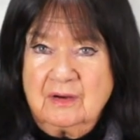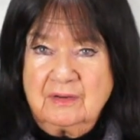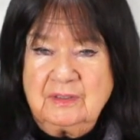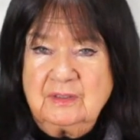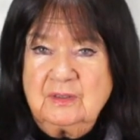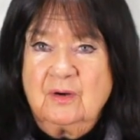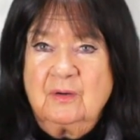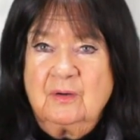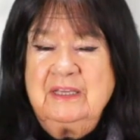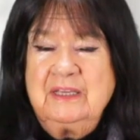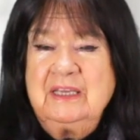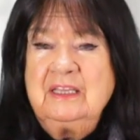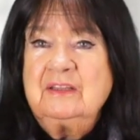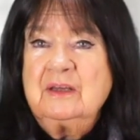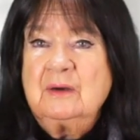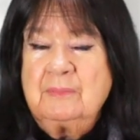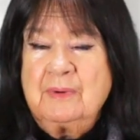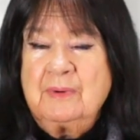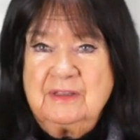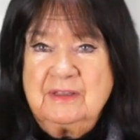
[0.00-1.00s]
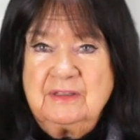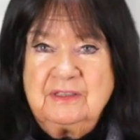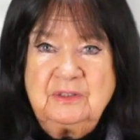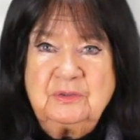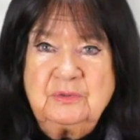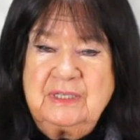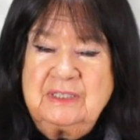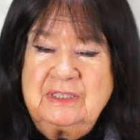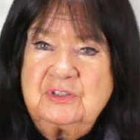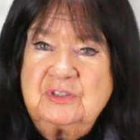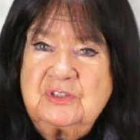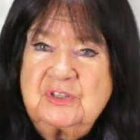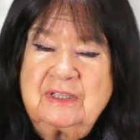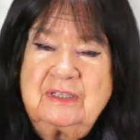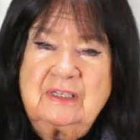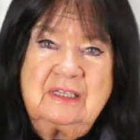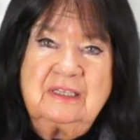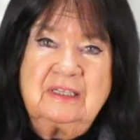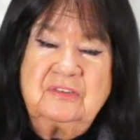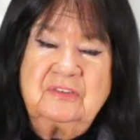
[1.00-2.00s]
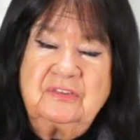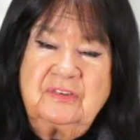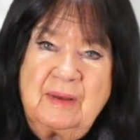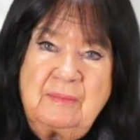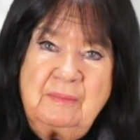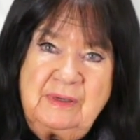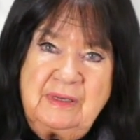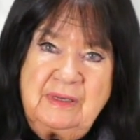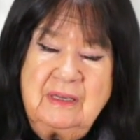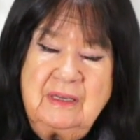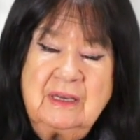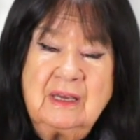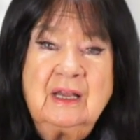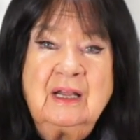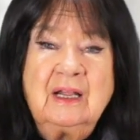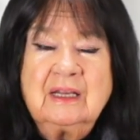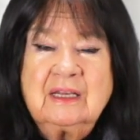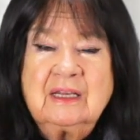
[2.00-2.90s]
you know, either by the UN General Assembly,